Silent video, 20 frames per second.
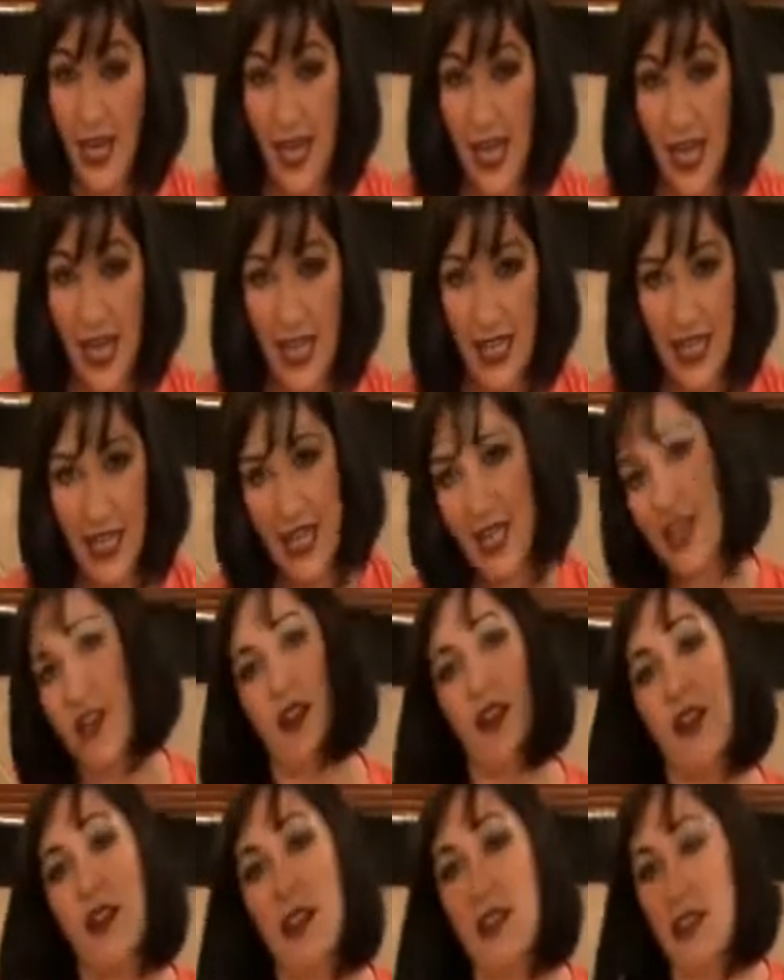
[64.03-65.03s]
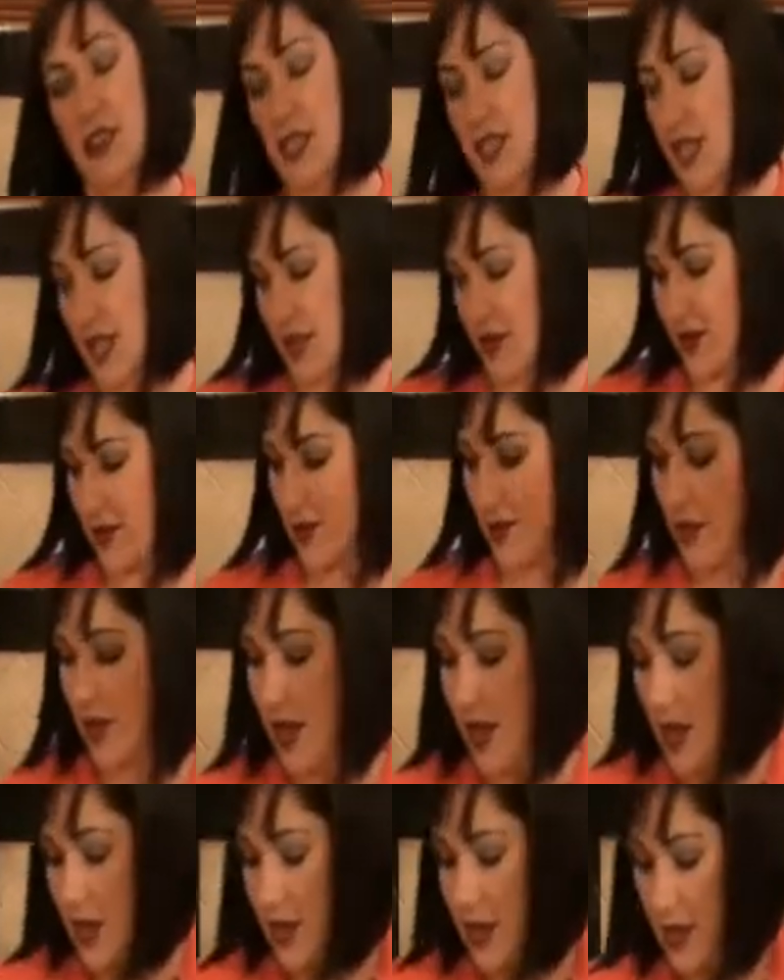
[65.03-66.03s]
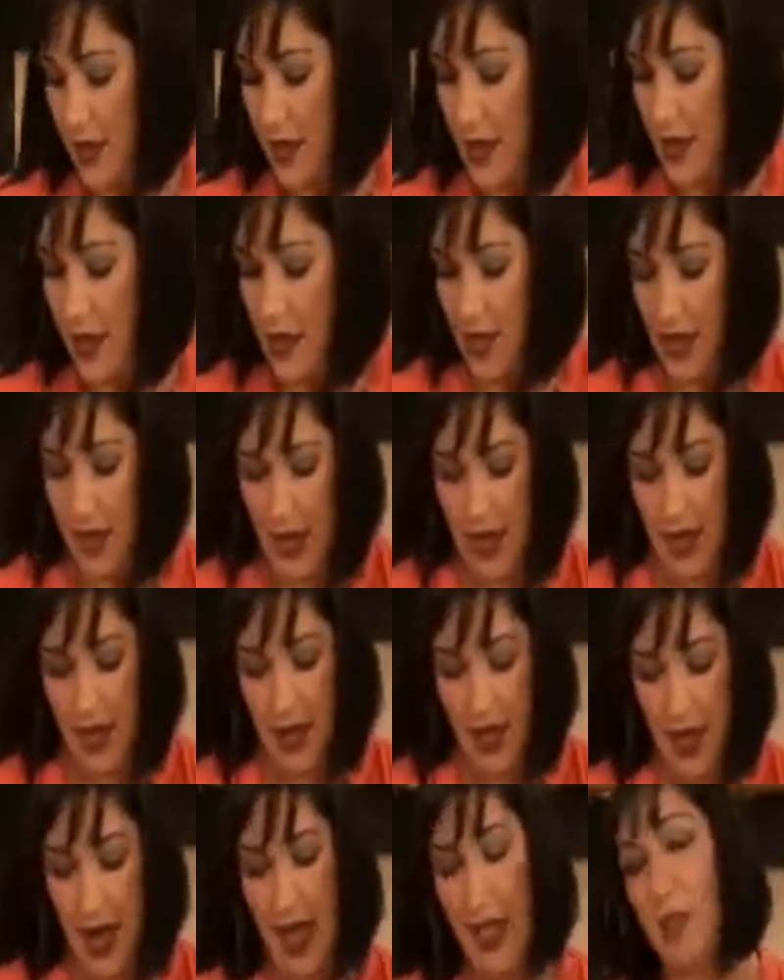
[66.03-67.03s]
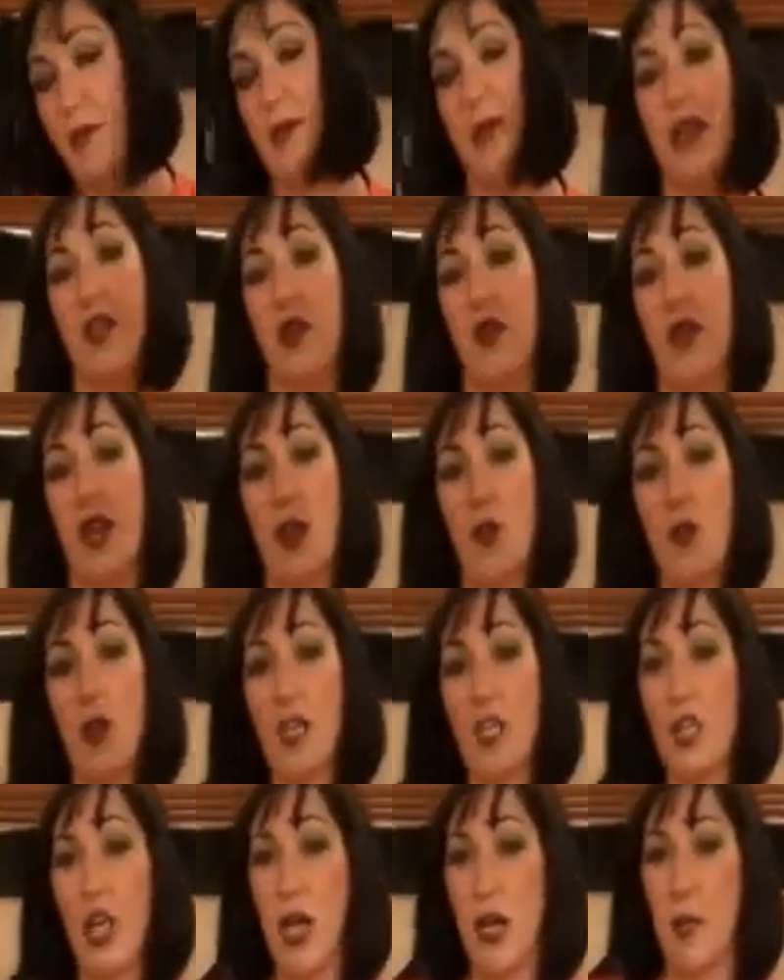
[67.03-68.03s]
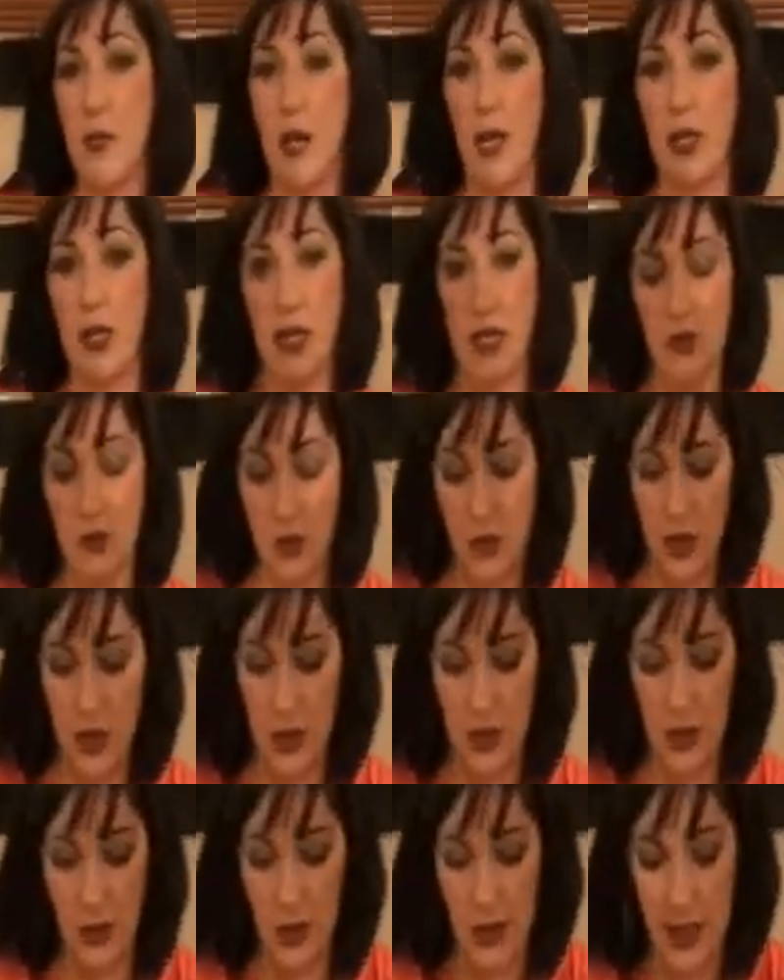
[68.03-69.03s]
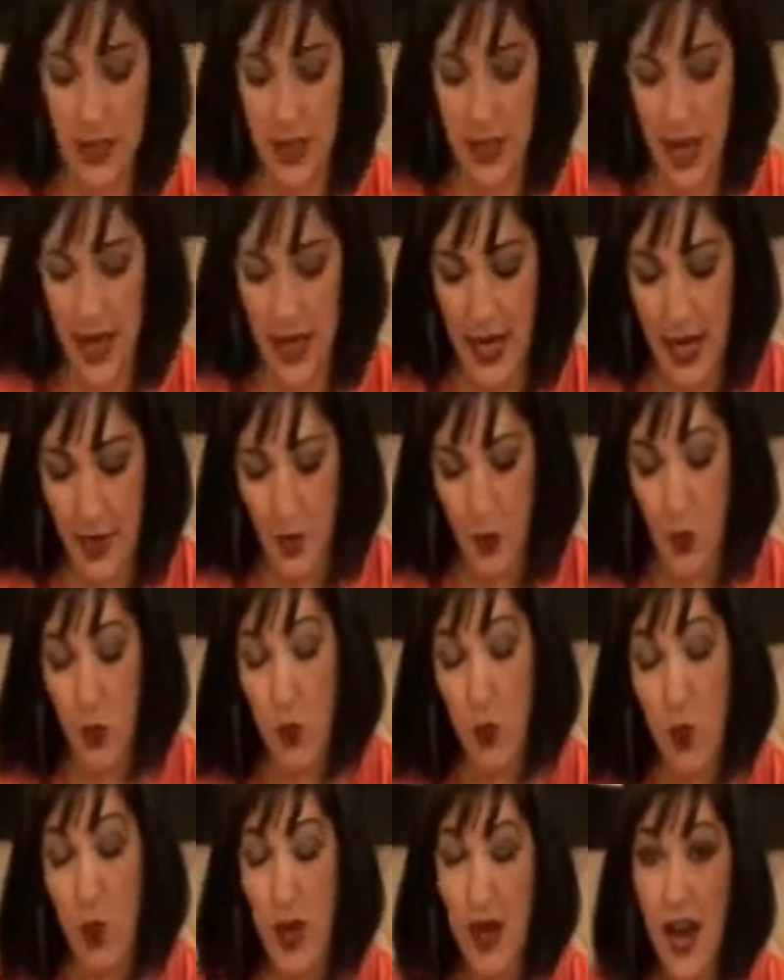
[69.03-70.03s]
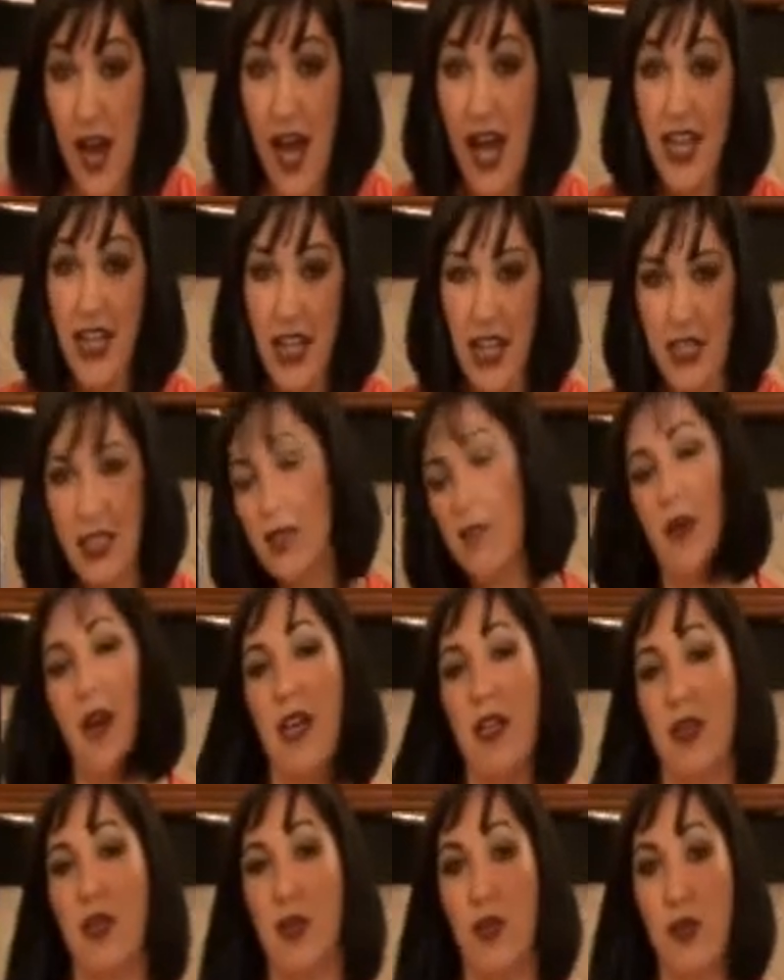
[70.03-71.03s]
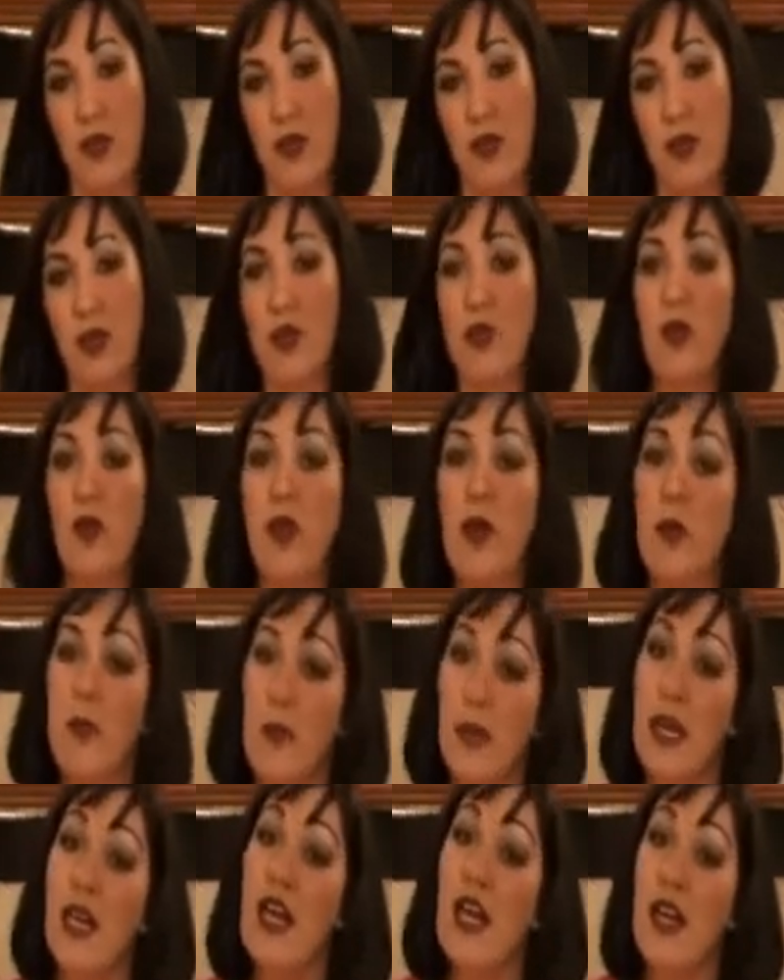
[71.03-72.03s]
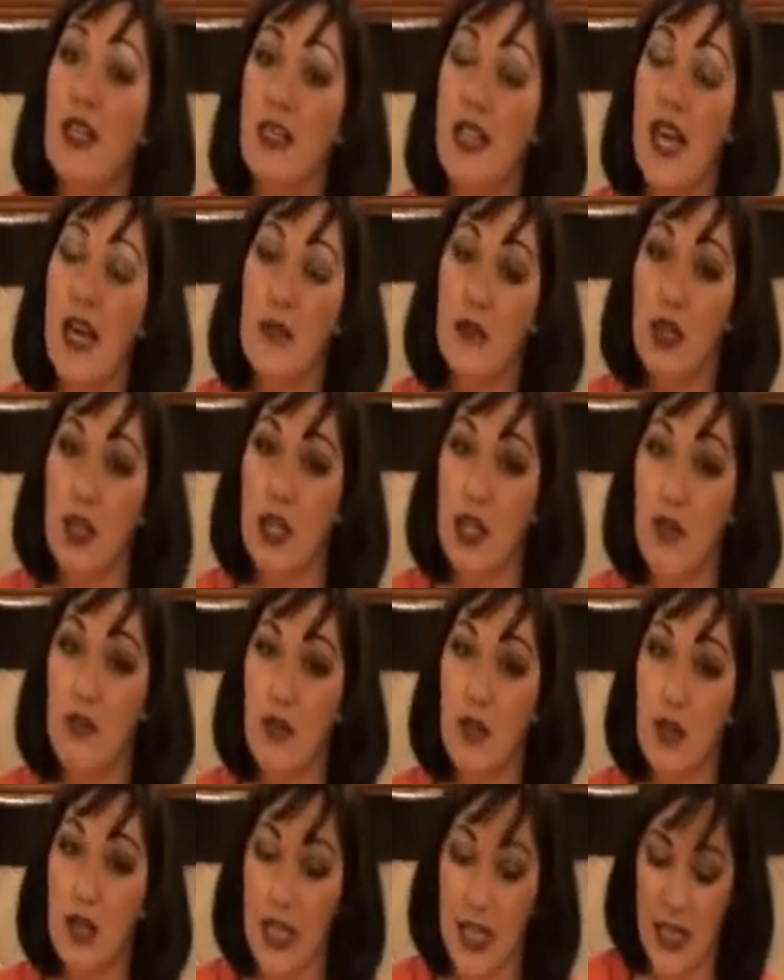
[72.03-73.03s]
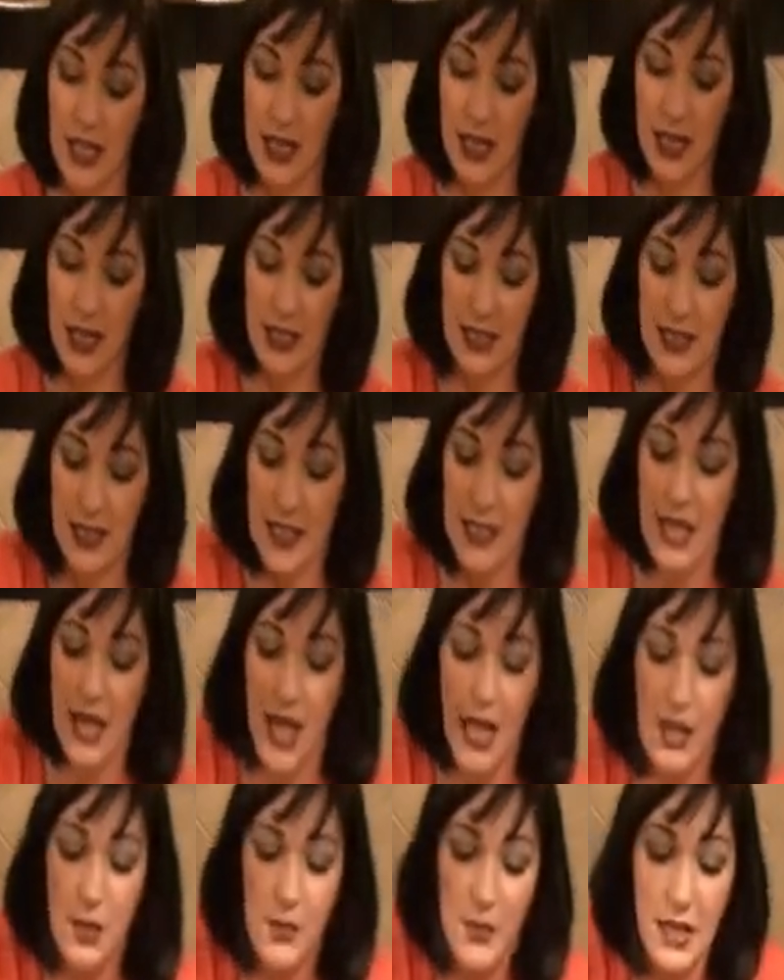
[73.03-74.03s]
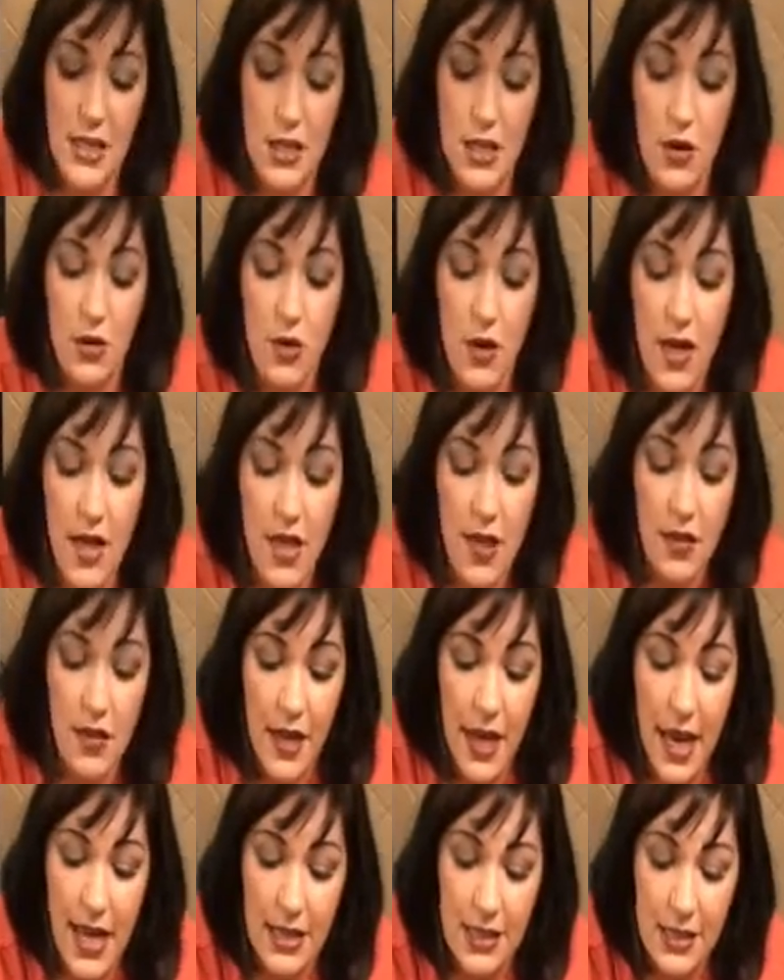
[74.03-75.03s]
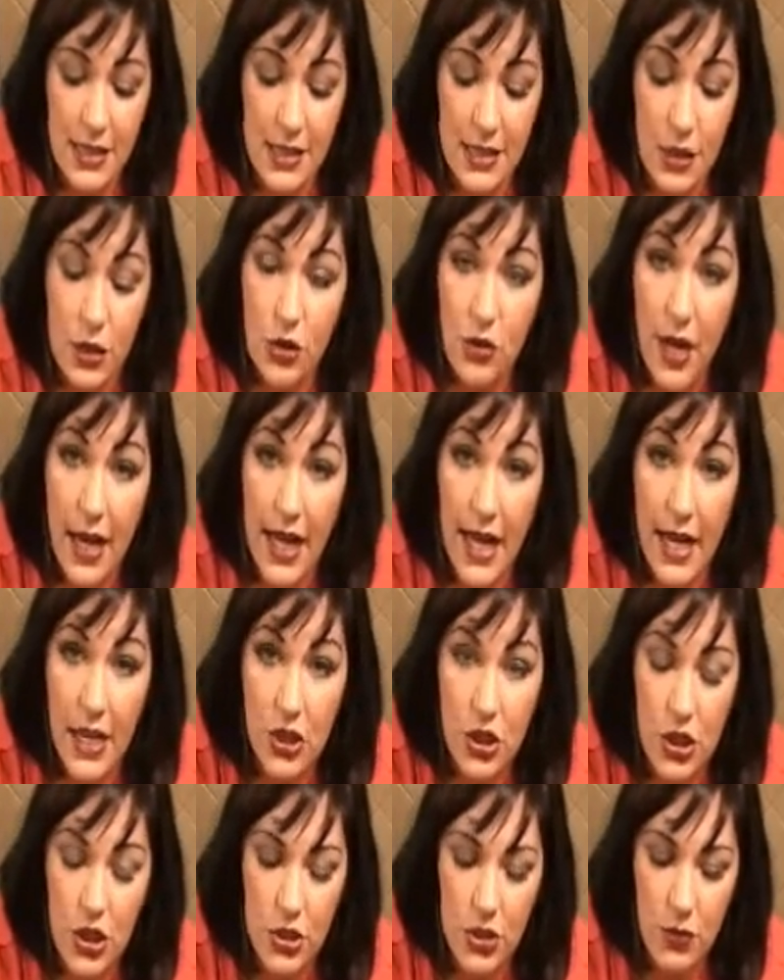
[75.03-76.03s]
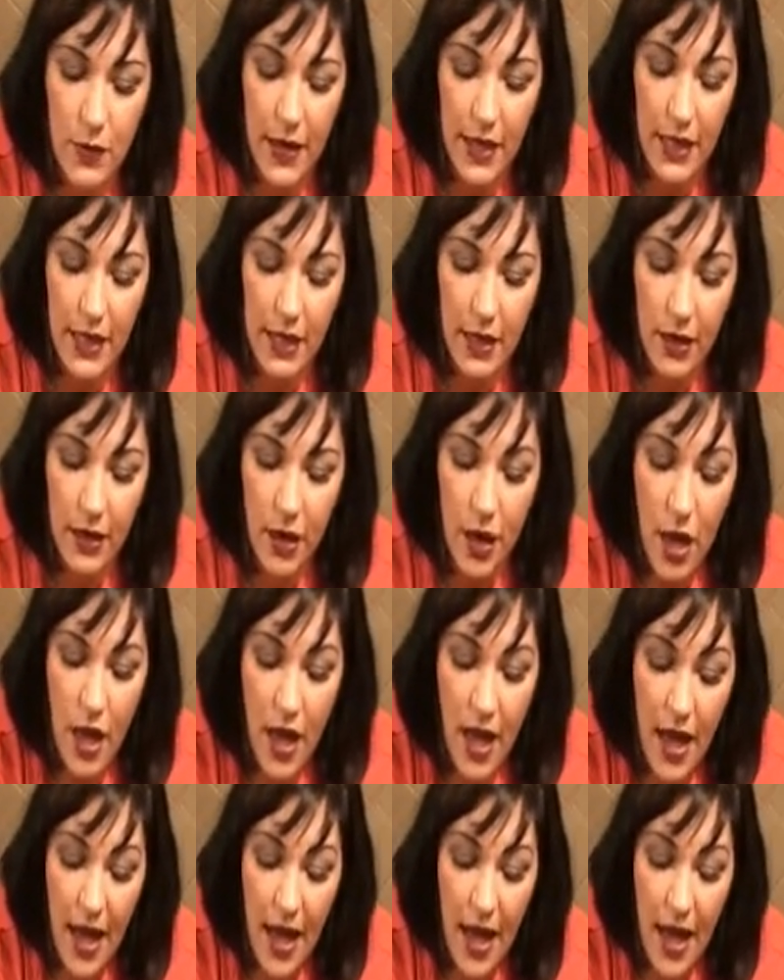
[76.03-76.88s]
And here is the kicker, the jalapeno. And I want to talk about these for just 1 second. What I like to buy at the grocery store, because I'm looking for heat, is the jalapeno that has these striations right here.